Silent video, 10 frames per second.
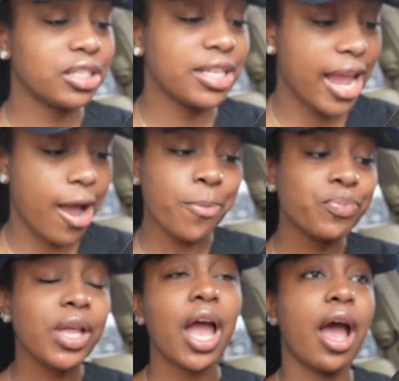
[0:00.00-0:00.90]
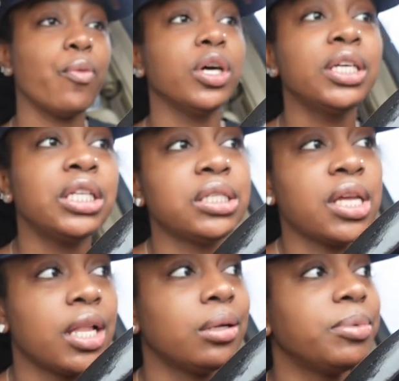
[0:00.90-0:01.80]
now i will get this
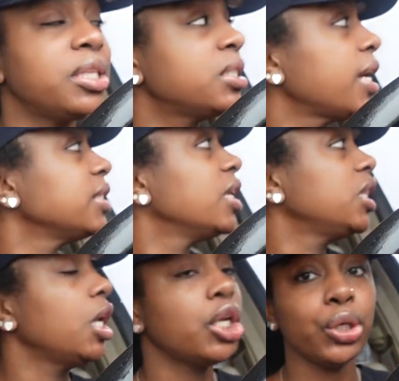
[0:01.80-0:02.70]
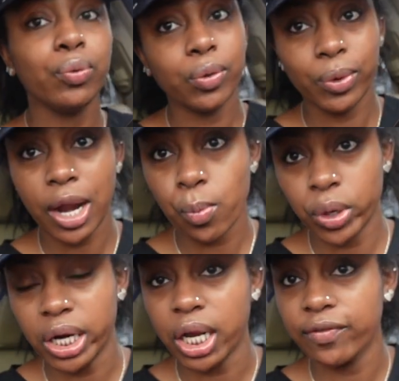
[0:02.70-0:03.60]
color but this has nothing to do with what i'm
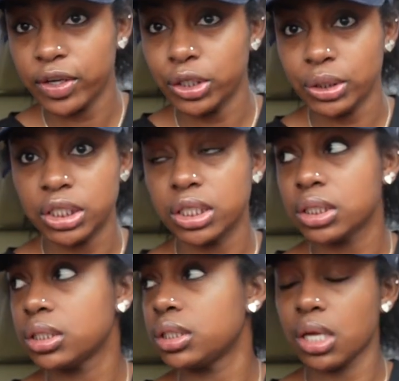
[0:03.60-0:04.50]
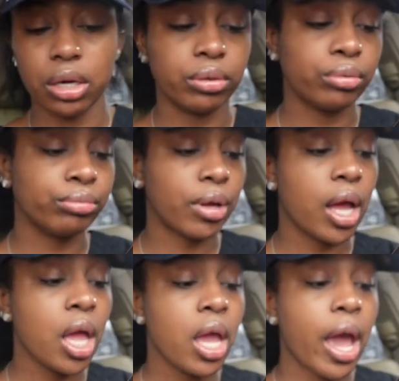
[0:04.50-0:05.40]
wearing for new year's so
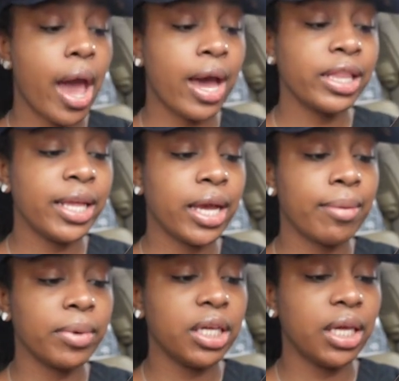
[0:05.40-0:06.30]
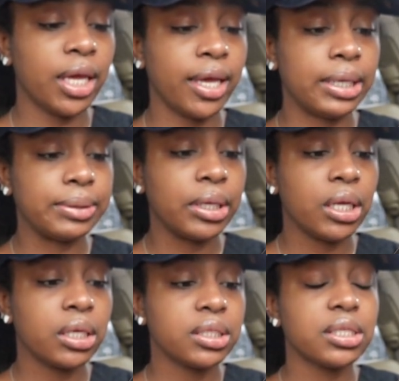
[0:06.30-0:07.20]
i think i'm gonna get
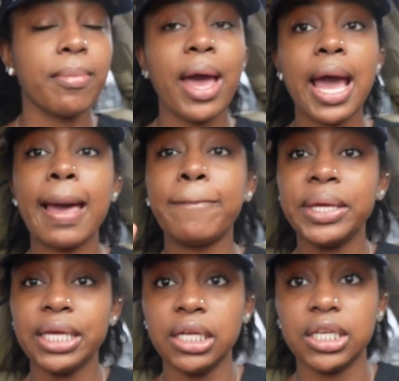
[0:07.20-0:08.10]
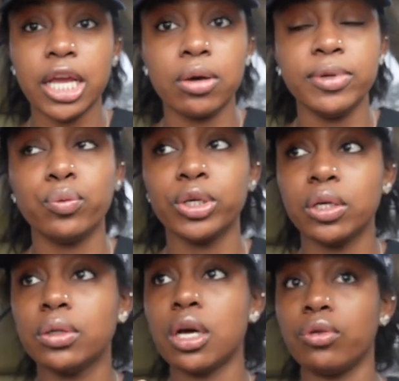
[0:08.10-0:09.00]
some hot pink they gonna be
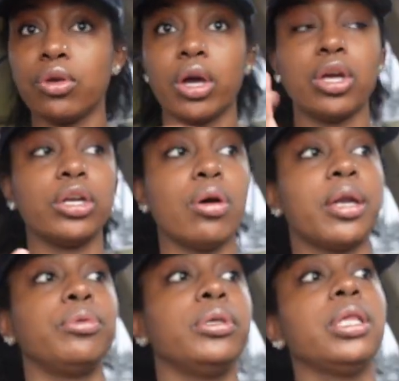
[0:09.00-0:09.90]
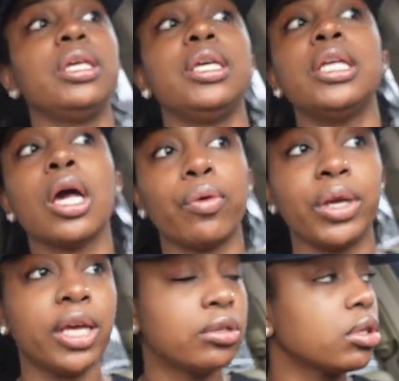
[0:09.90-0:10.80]
real long y'all y'all know i don't really get long
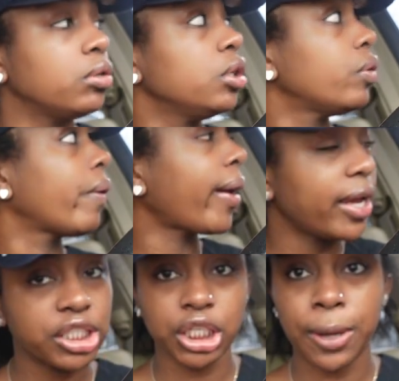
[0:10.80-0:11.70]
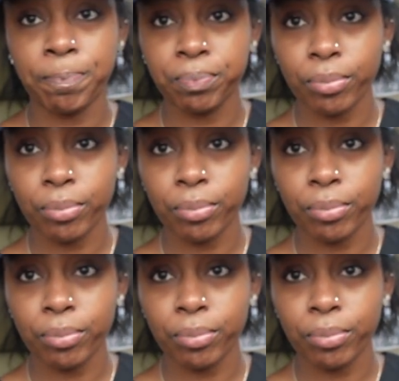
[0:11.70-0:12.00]
nails only on occasion